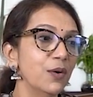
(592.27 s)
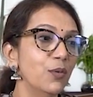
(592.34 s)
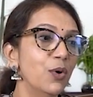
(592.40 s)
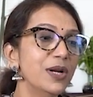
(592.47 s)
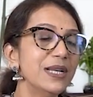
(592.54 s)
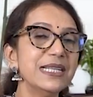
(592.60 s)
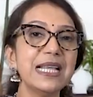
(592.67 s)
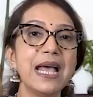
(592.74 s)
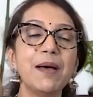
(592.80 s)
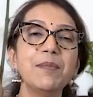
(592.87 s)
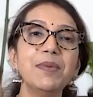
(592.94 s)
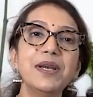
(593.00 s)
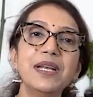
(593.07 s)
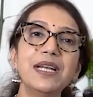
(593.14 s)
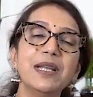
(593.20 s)
What is
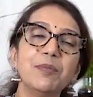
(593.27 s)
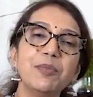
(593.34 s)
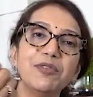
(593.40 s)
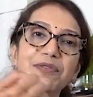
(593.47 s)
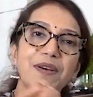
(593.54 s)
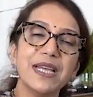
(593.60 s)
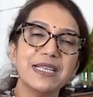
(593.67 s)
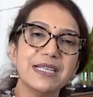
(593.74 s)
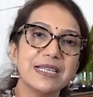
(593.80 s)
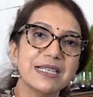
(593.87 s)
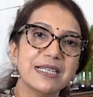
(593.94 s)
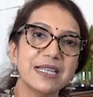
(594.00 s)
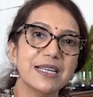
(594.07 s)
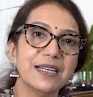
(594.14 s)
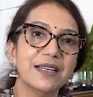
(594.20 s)
aberrant
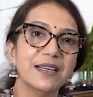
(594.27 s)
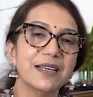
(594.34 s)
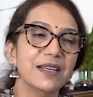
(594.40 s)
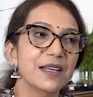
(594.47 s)
epiphysis then?